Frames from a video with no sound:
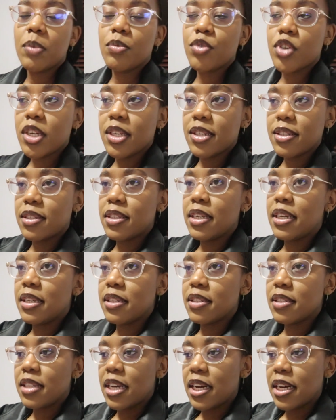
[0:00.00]
I'm trying to say
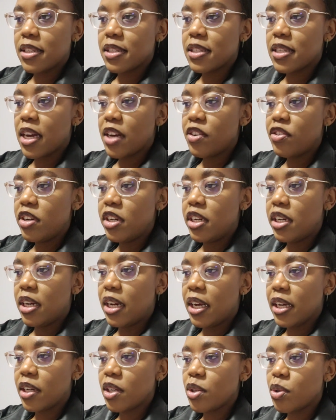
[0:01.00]
is that I really
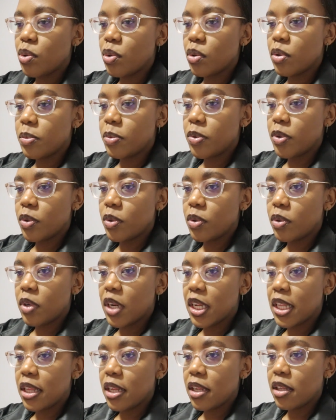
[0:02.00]
like it, Doppio.
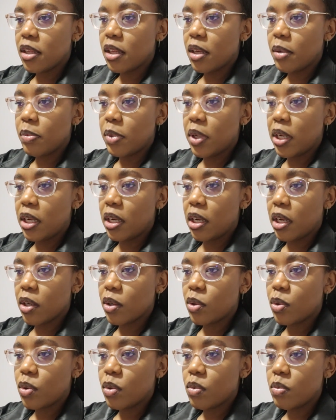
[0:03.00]
I think they play
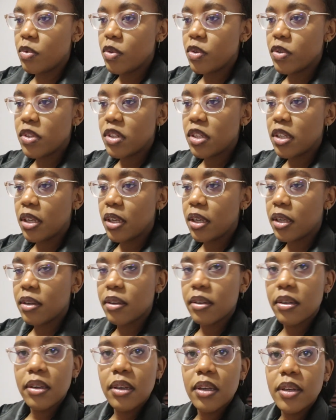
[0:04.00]
like cool music.
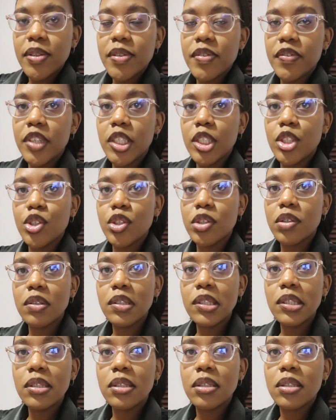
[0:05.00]
It's very
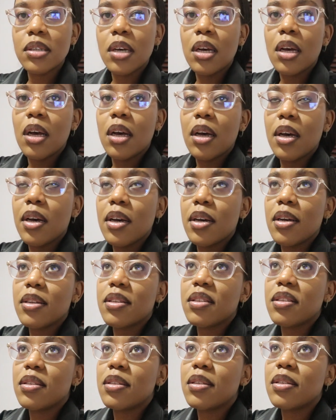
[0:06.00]
chilled.
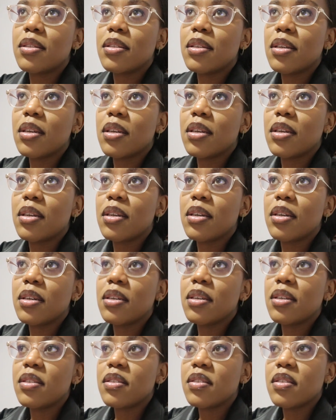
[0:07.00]
It's
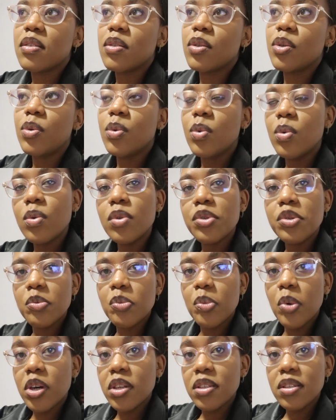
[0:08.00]
a cool
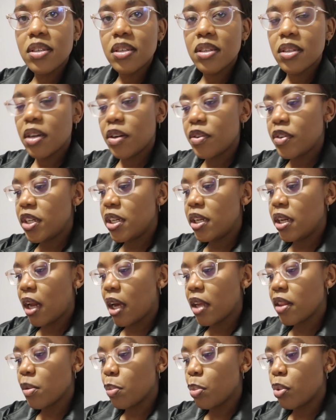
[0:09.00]
spot. I really
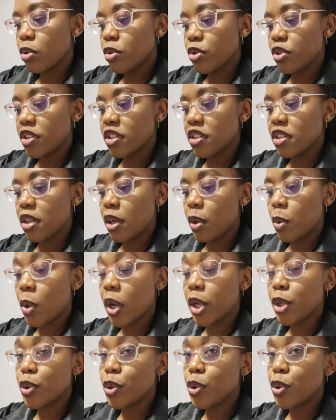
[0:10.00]
like the portions. They're
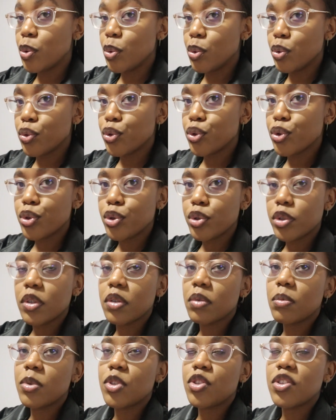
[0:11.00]
quite huge,
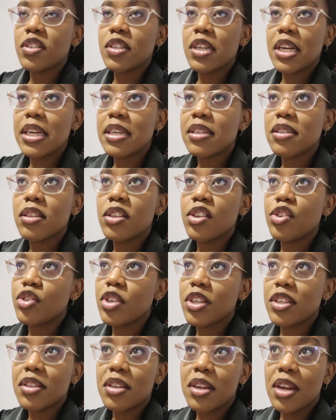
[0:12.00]
which is nice. The
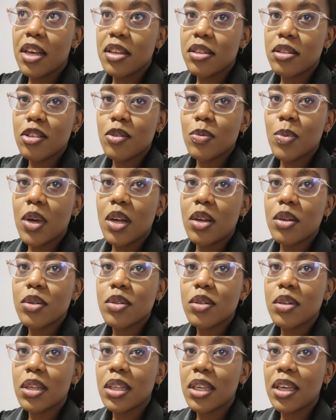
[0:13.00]
drinks are nice as well,
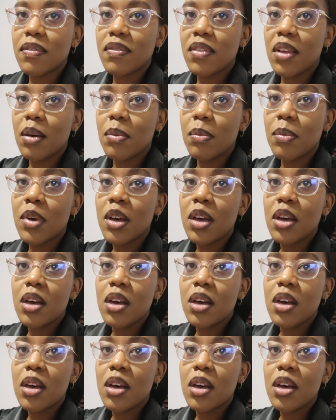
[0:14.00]
so I'll give them